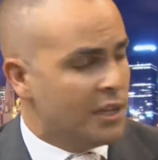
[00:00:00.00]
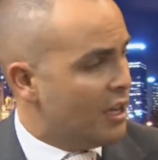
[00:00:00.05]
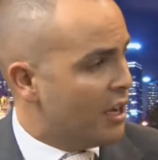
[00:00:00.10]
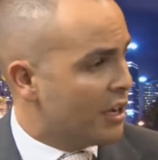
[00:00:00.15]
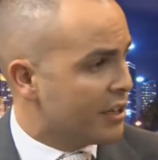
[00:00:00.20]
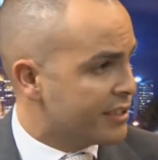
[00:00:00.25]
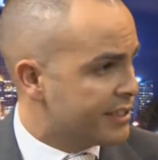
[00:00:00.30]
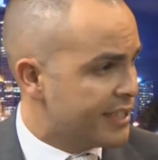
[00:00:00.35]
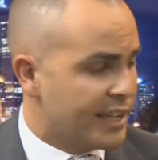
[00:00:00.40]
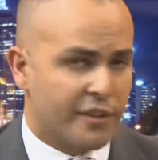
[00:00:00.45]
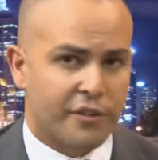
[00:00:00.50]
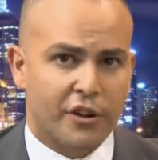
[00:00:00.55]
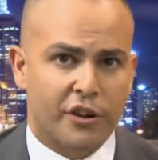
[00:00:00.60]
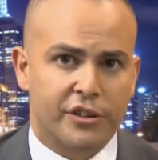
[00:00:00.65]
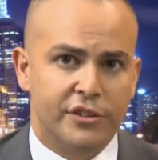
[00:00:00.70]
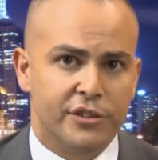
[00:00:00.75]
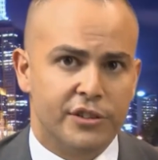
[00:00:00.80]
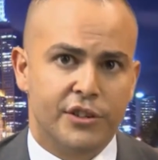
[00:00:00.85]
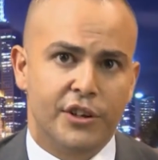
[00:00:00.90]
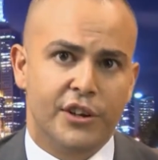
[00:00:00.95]
I've got to say I've got
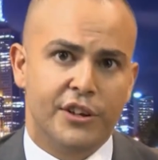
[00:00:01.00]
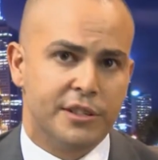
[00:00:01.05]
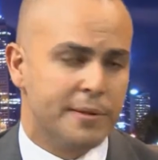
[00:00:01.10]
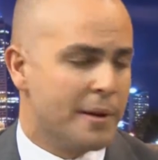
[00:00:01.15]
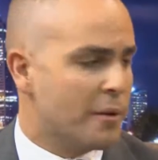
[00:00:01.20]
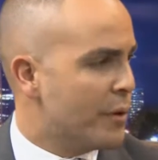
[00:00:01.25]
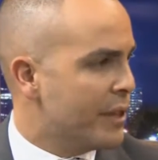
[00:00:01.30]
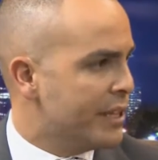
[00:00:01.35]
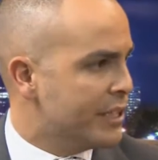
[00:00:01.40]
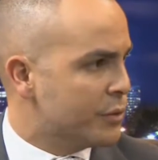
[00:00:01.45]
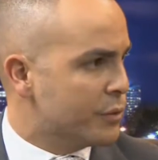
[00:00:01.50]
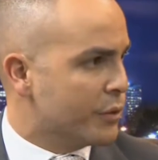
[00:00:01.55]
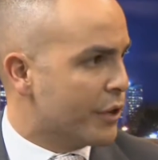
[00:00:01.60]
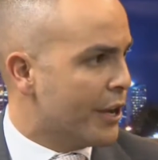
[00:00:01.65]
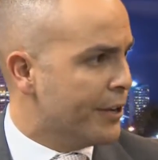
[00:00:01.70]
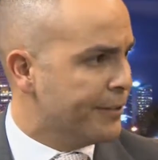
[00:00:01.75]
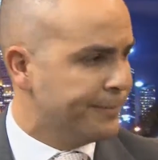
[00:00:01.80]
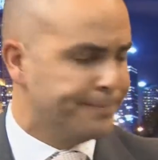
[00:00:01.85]
concerns about where this will go.